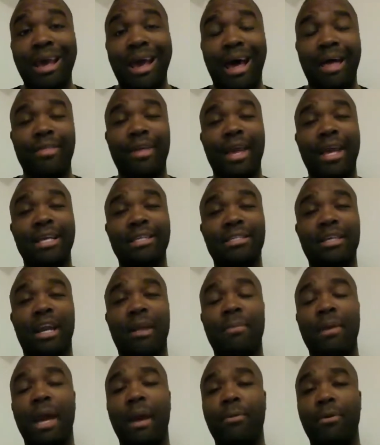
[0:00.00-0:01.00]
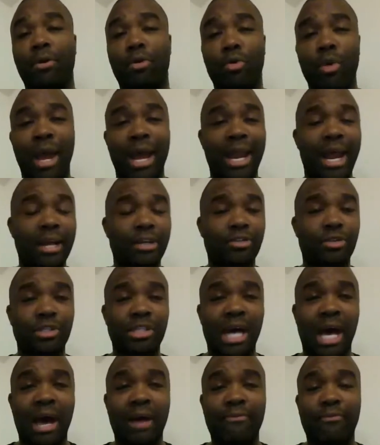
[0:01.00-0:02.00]
I think he's going to be able to create extra
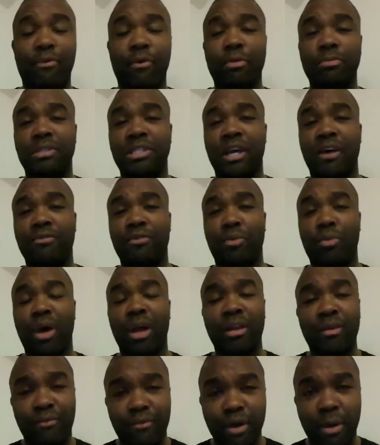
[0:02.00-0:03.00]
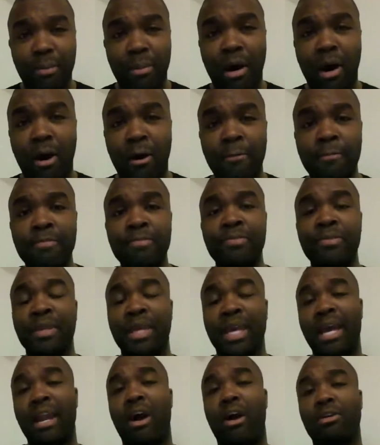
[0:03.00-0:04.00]
time for himself to run the football
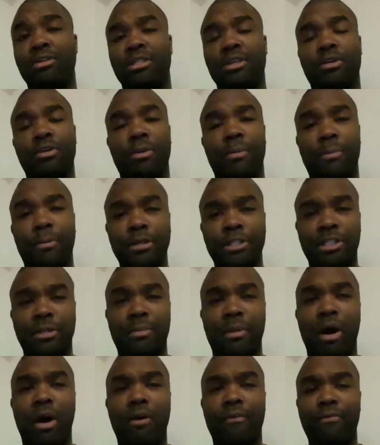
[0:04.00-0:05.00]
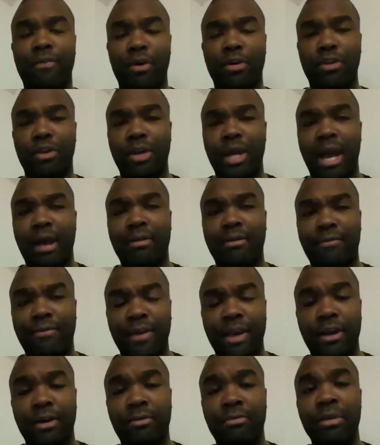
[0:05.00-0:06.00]
and also to push the ball further down the
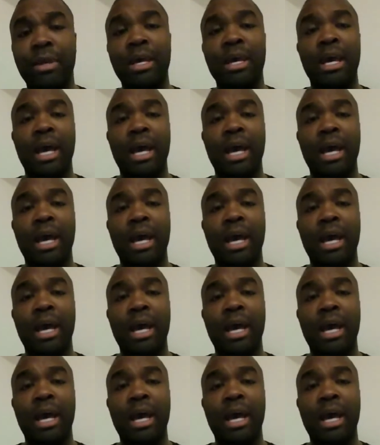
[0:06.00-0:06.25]
field.